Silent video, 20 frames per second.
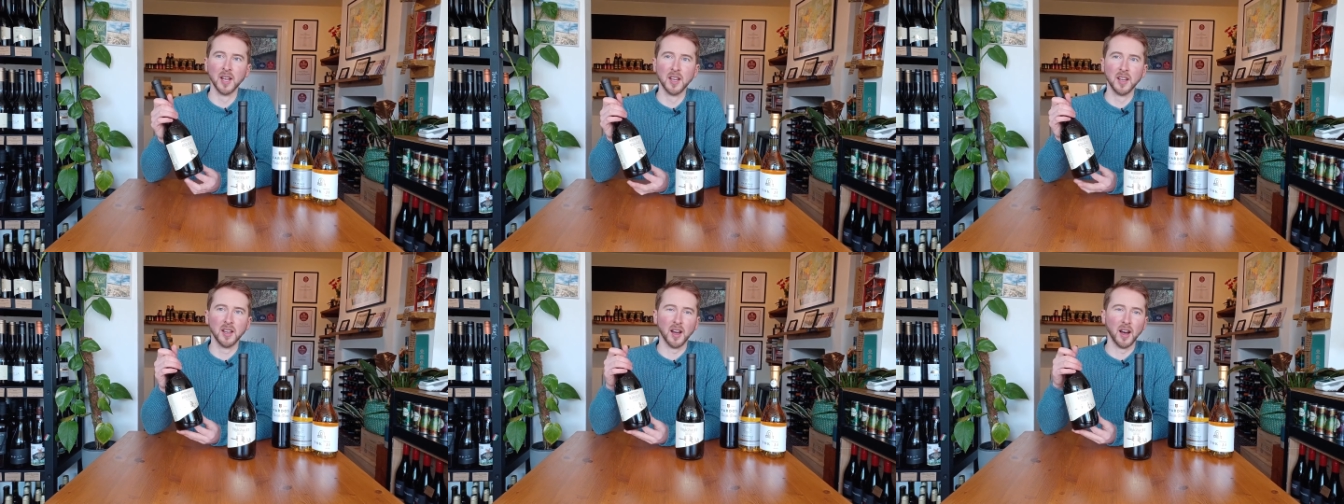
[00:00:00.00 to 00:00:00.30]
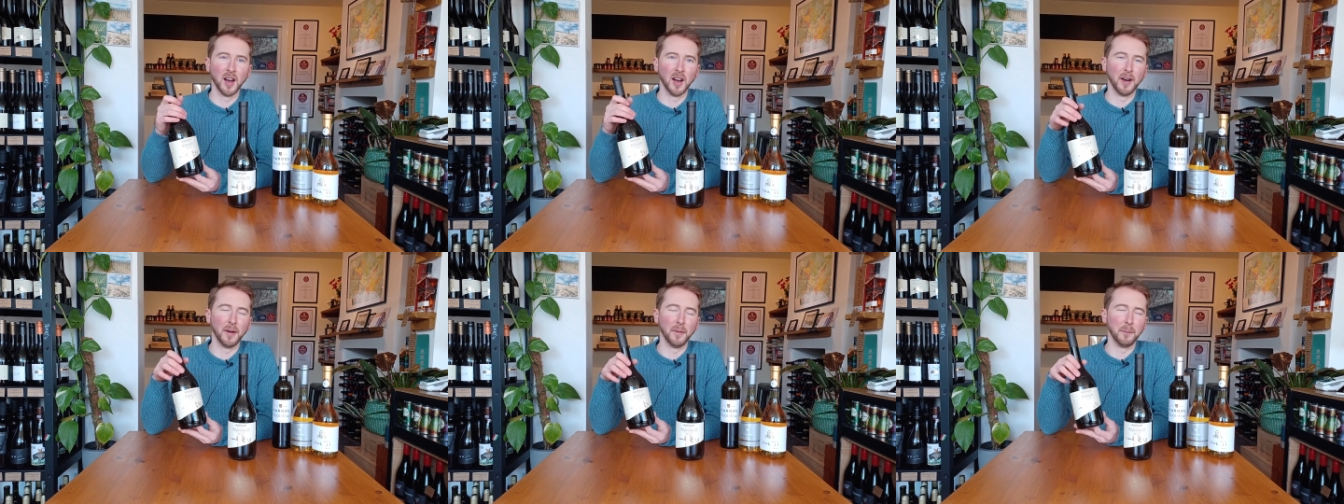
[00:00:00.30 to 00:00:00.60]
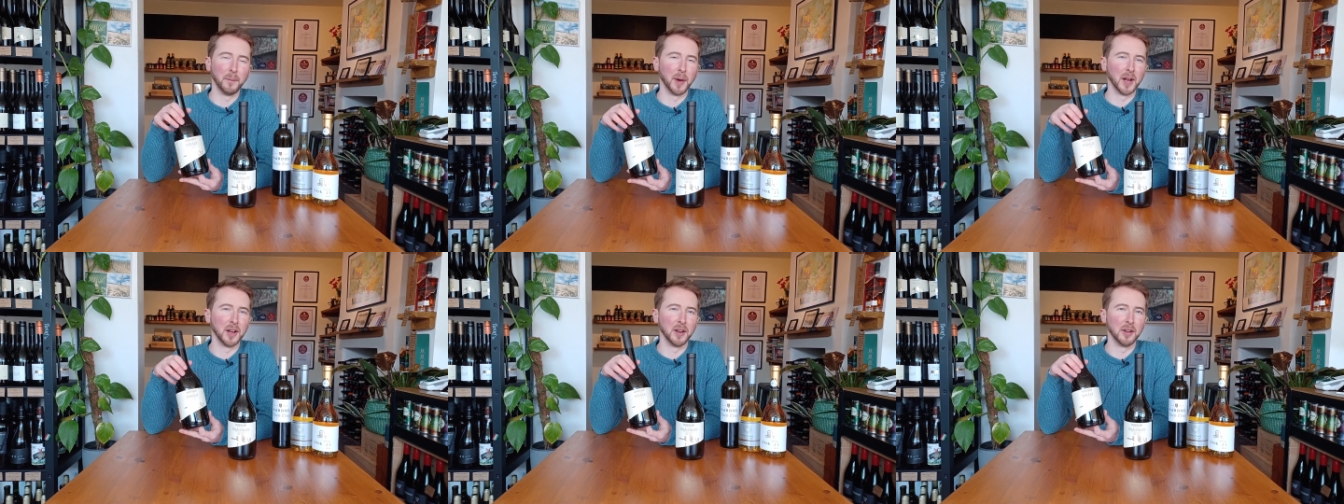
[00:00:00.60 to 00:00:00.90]

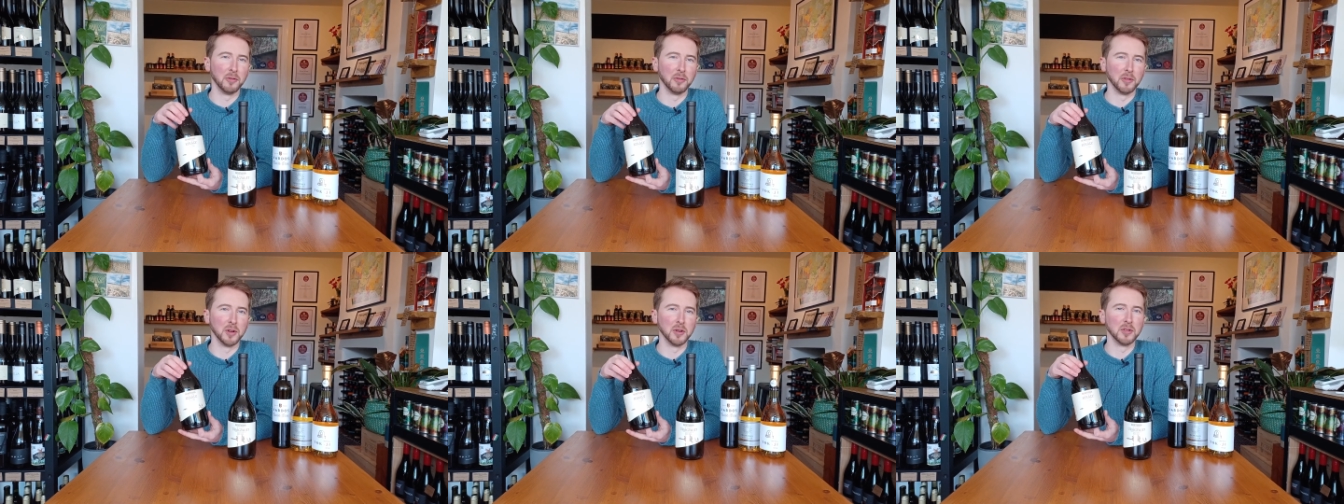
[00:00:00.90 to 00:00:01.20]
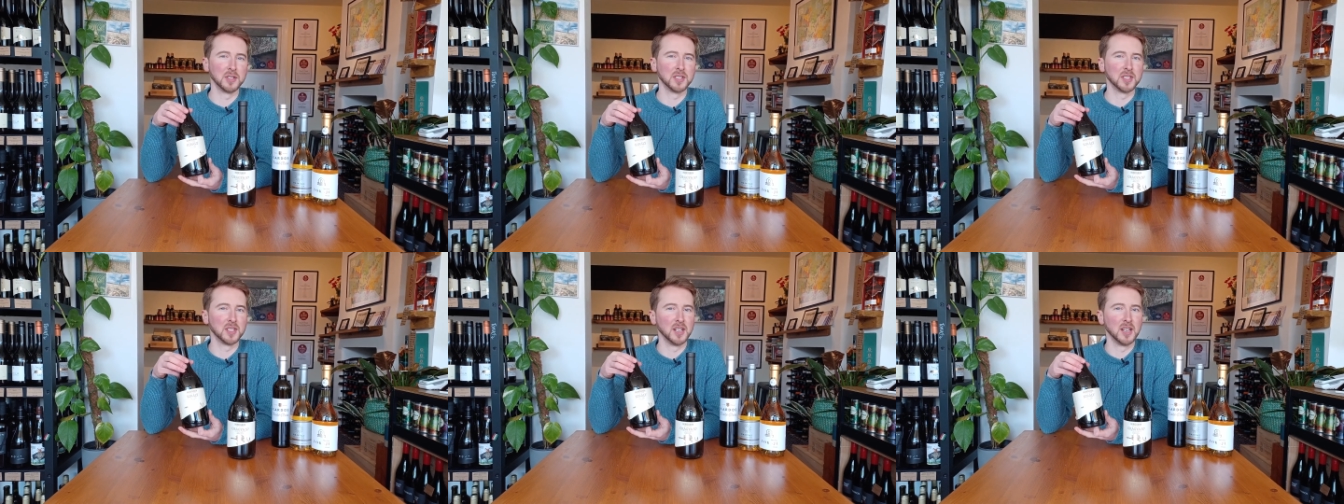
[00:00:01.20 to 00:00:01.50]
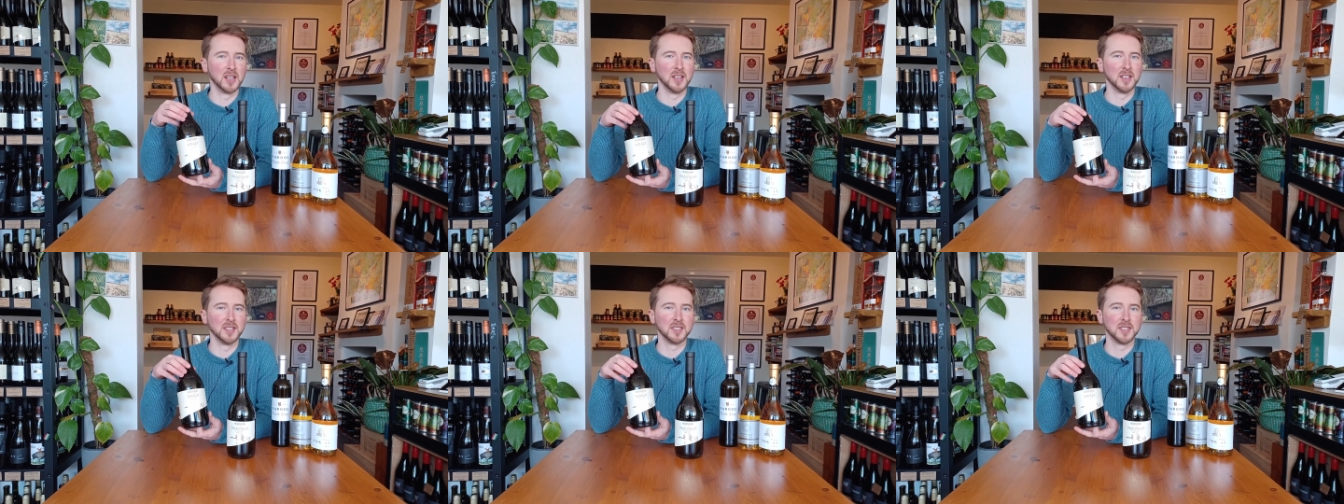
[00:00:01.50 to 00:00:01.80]
and a real
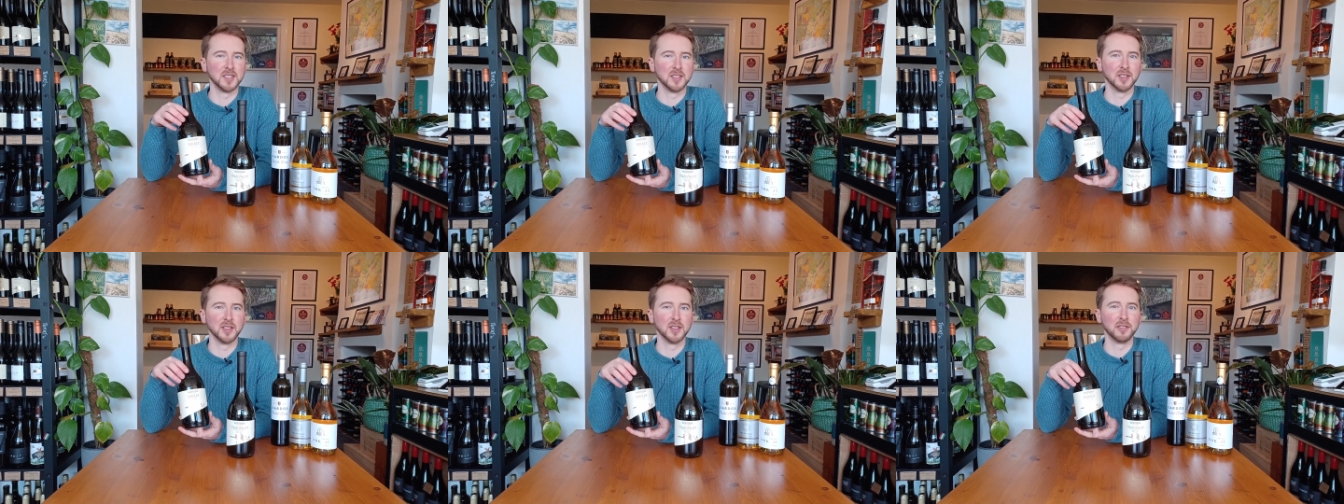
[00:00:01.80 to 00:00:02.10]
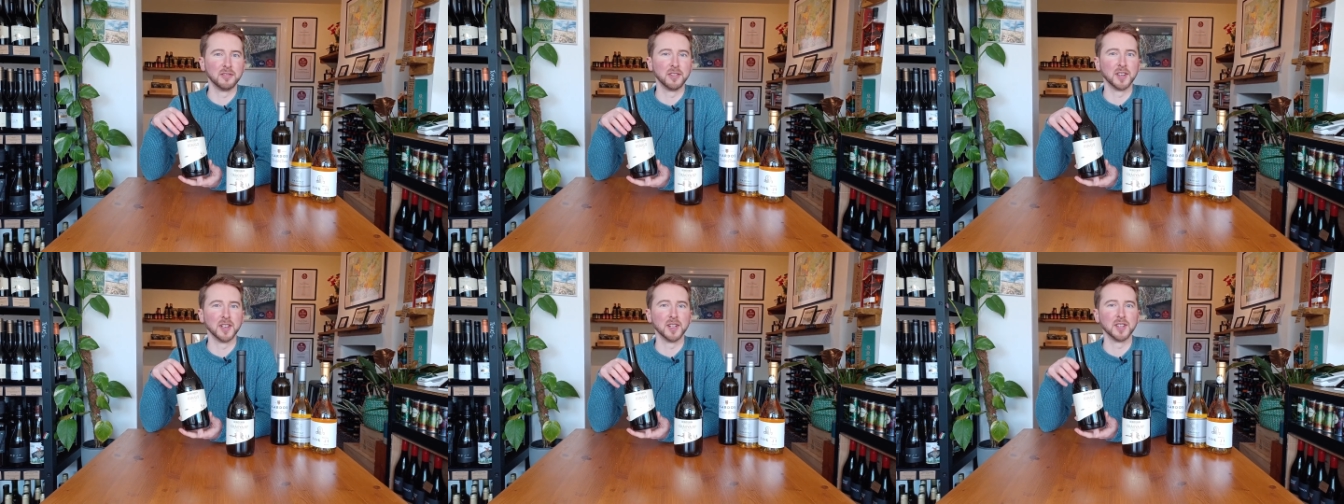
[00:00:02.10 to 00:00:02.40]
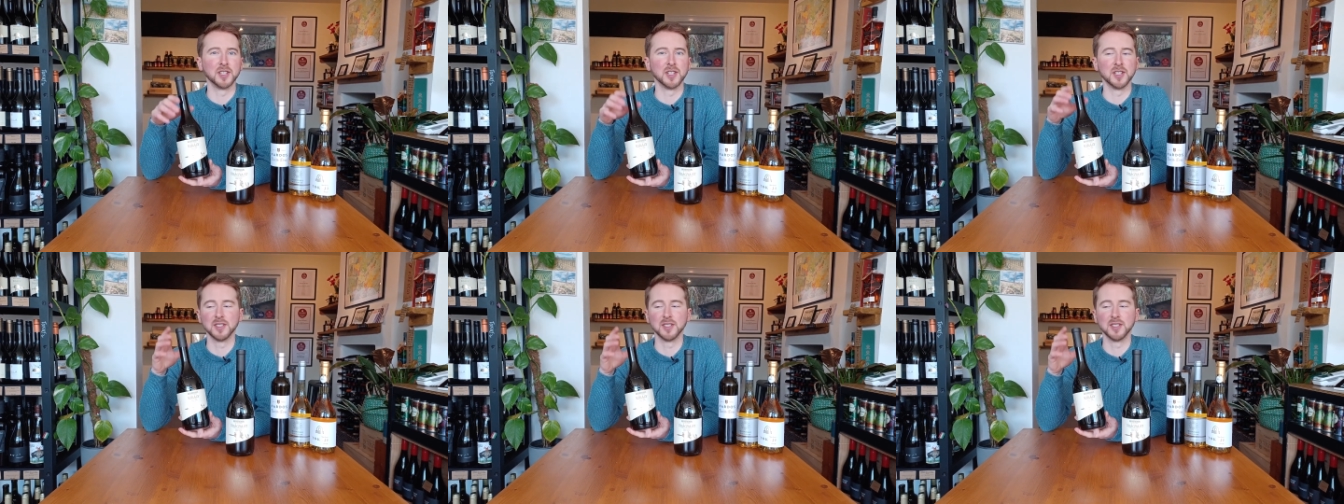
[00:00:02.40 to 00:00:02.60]
salinity on the finish.